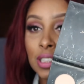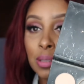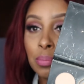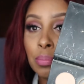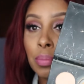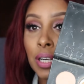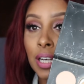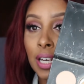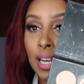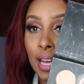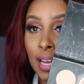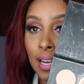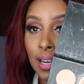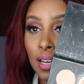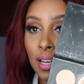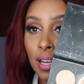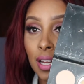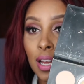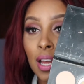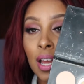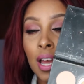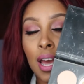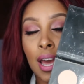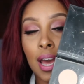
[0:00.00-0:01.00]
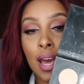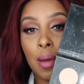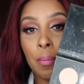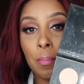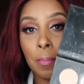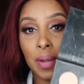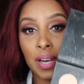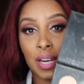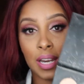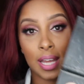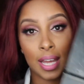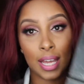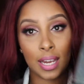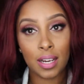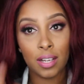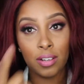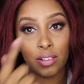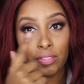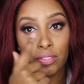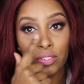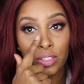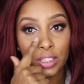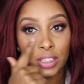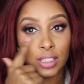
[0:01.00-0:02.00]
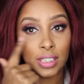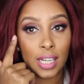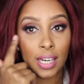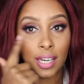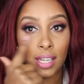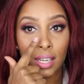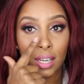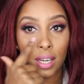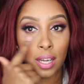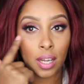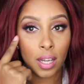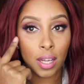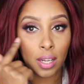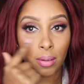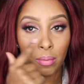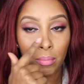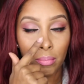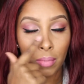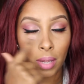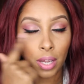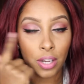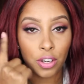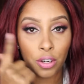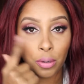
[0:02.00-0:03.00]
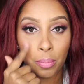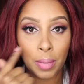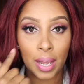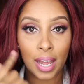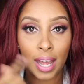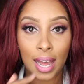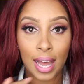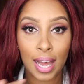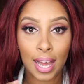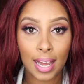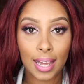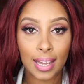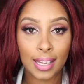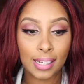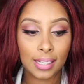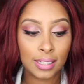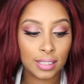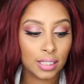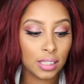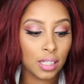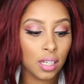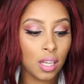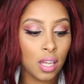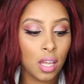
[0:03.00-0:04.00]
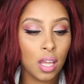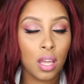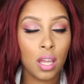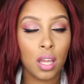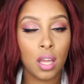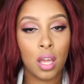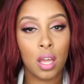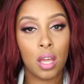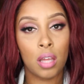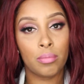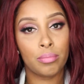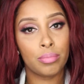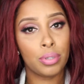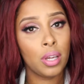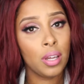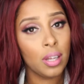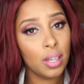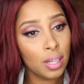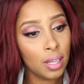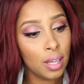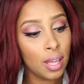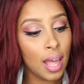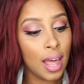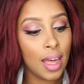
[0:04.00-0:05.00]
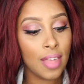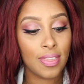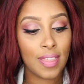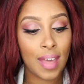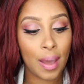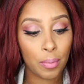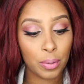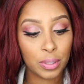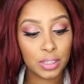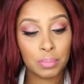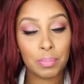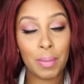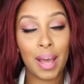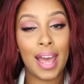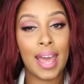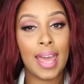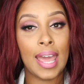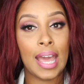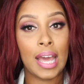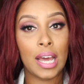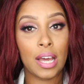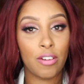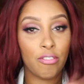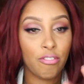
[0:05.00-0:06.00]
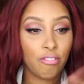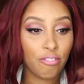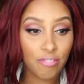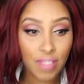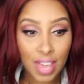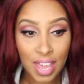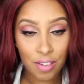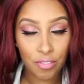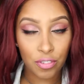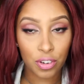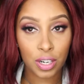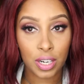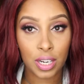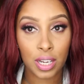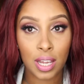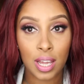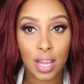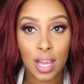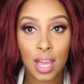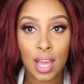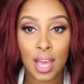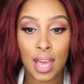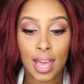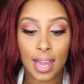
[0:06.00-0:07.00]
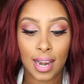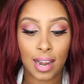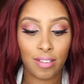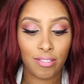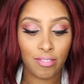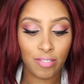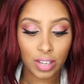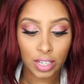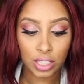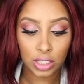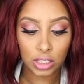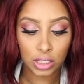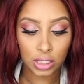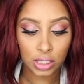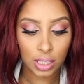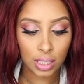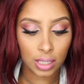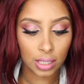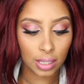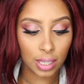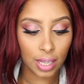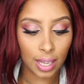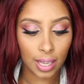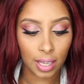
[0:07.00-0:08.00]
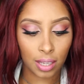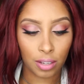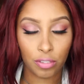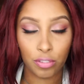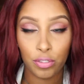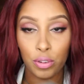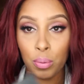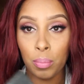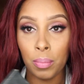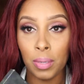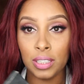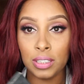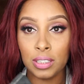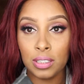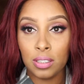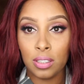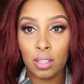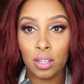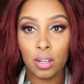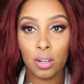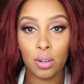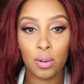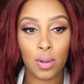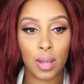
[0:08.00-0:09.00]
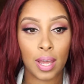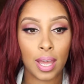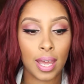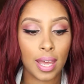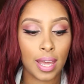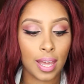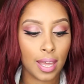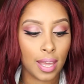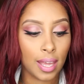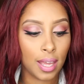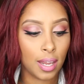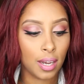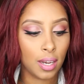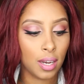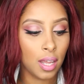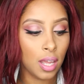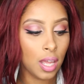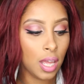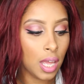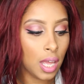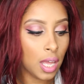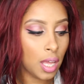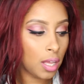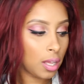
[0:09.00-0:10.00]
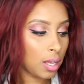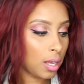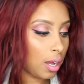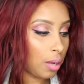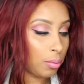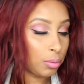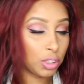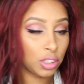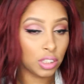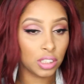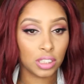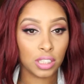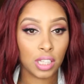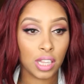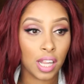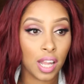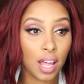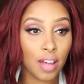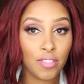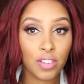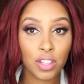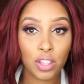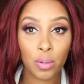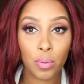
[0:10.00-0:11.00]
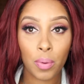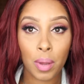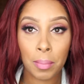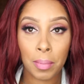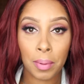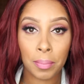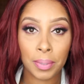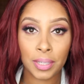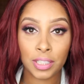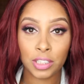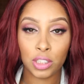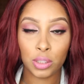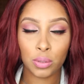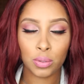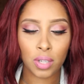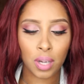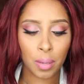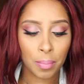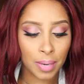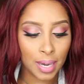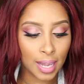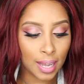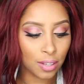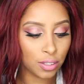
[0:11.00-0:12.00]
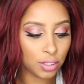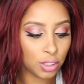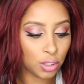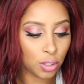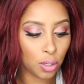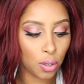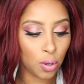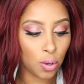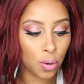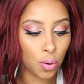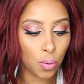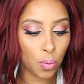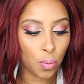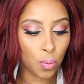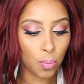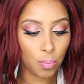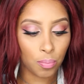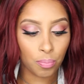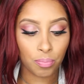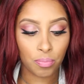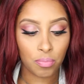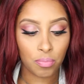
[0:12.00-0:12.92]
is Banana, and Banana for setting under my eyes. That was my favorite, and I finished it like a few months ago, and I was just loving the way my pictures were coming out. So